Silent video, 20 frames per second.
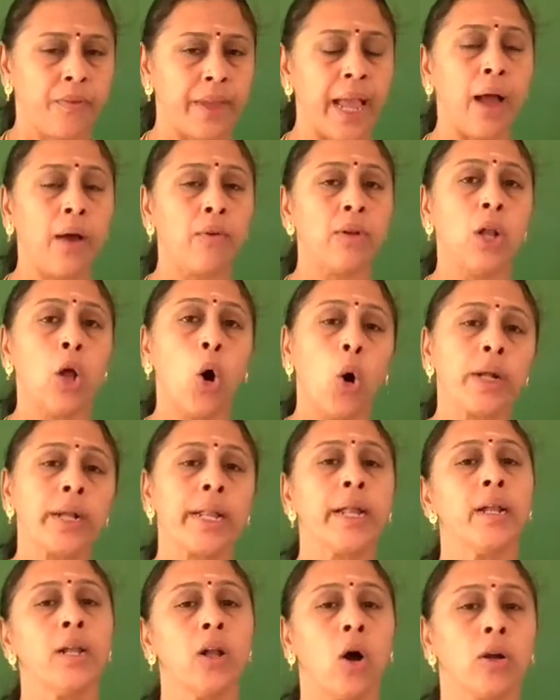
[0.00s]
We have
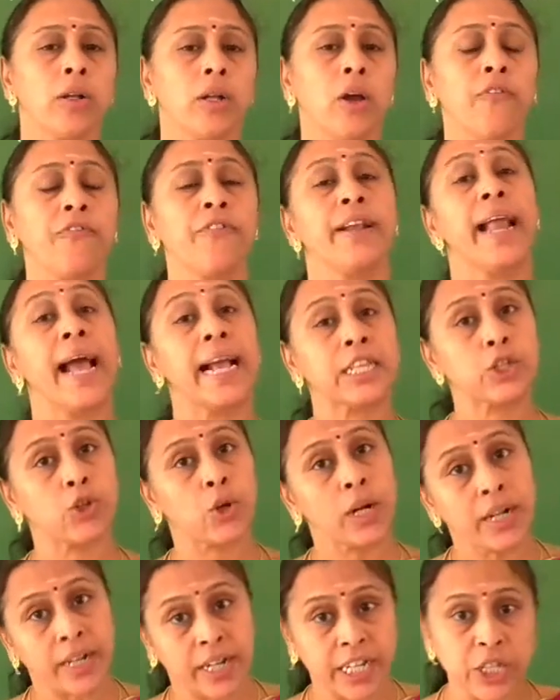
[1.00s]
lot and lot of
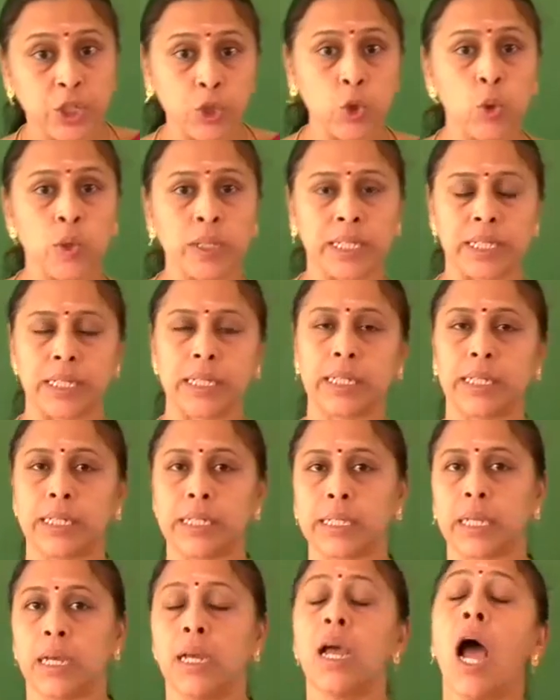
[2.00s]
natural
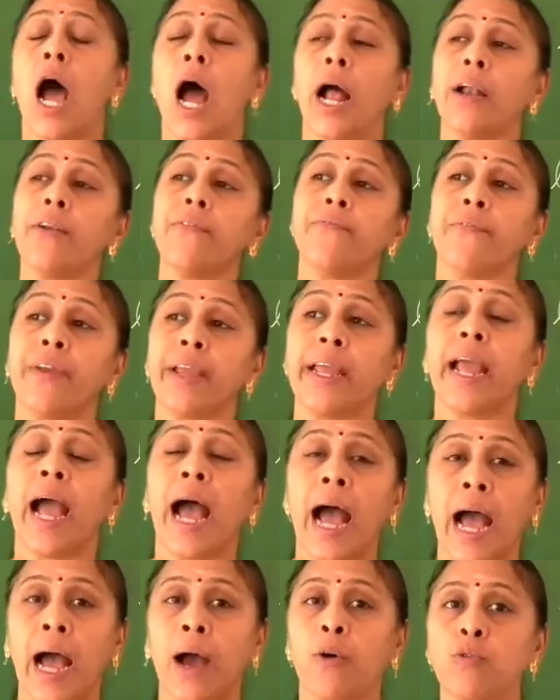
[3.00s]
resources and
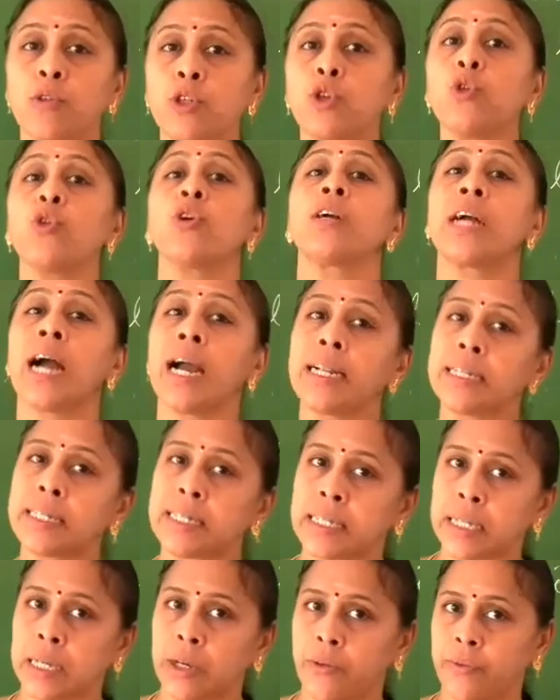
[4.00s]
we have to
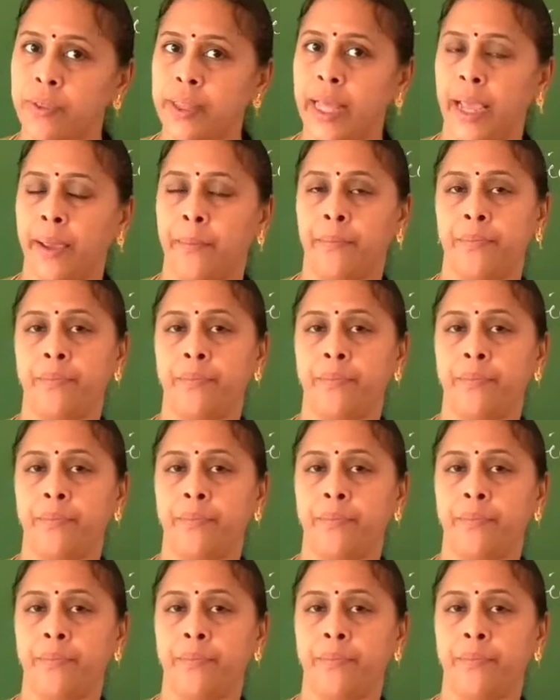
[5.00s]
conserve them,